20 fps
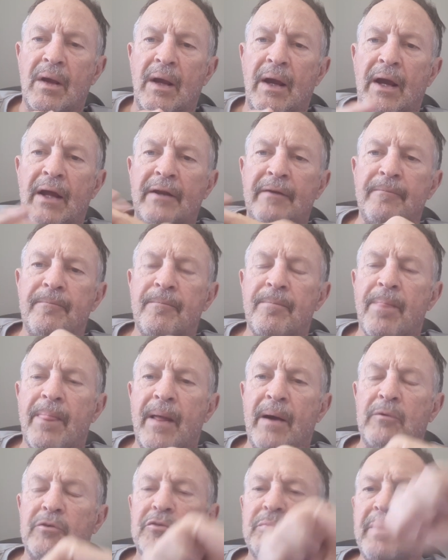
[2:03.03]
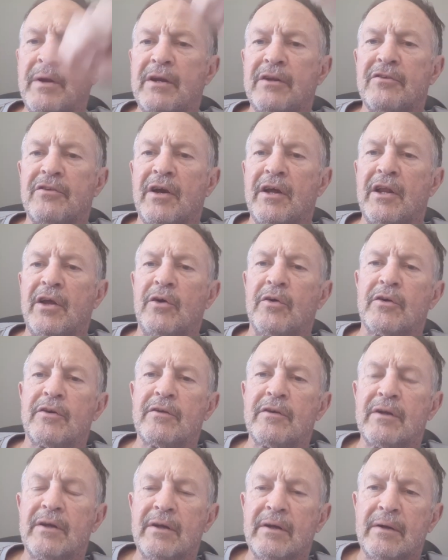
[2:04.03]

And I was meditating on